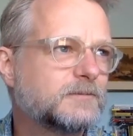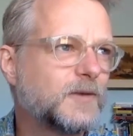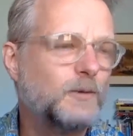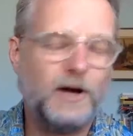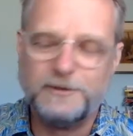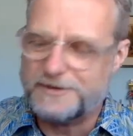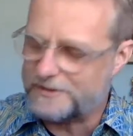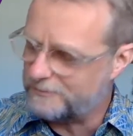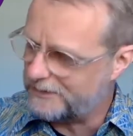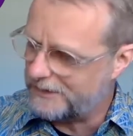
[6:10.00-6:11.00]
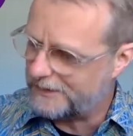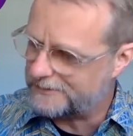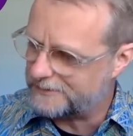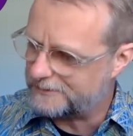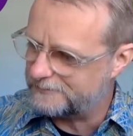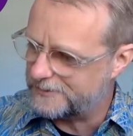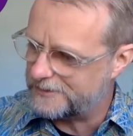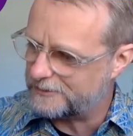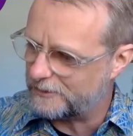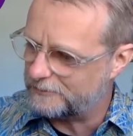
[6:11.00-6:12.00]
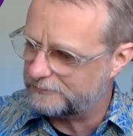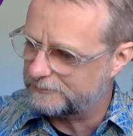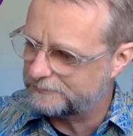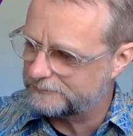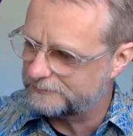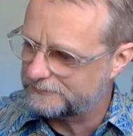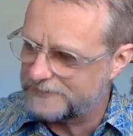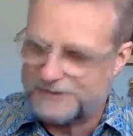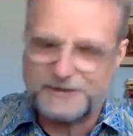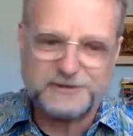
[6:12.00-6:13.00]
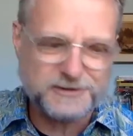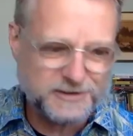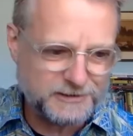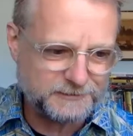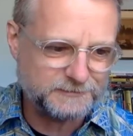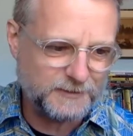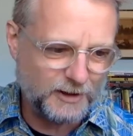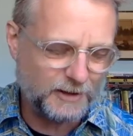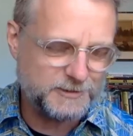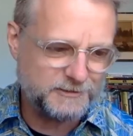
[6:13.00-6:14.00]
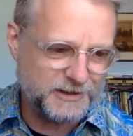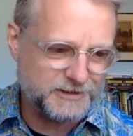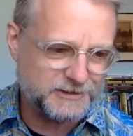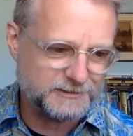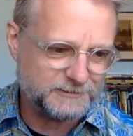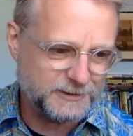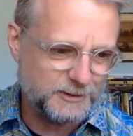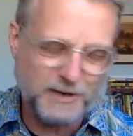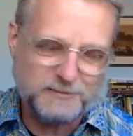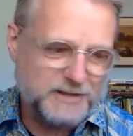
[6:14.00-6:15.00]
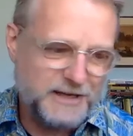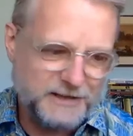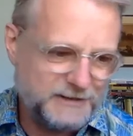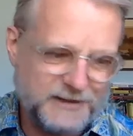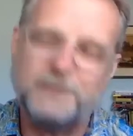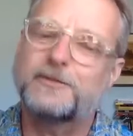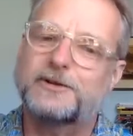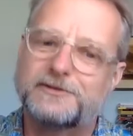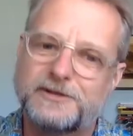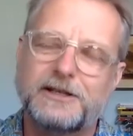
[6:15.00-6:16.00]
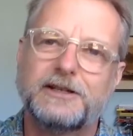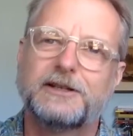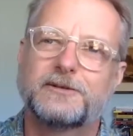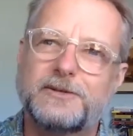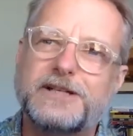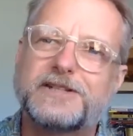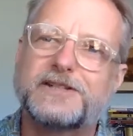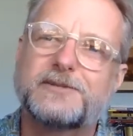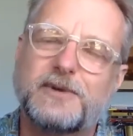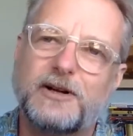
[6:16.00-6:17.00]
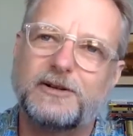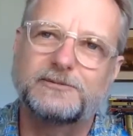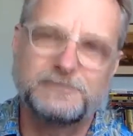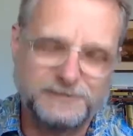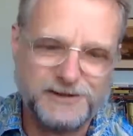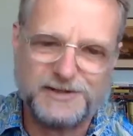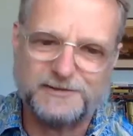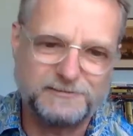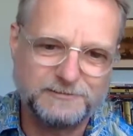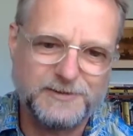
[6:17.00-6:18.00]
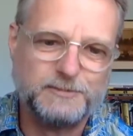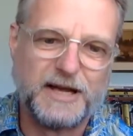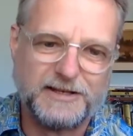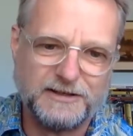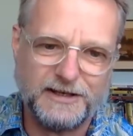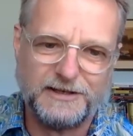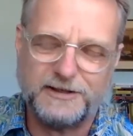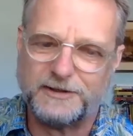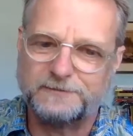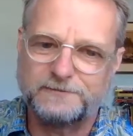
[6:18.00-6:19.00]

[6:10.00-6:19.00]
Why would somebody answer 0? It's an interesting observation. There might be any number of reasons, but I'll just speculate here.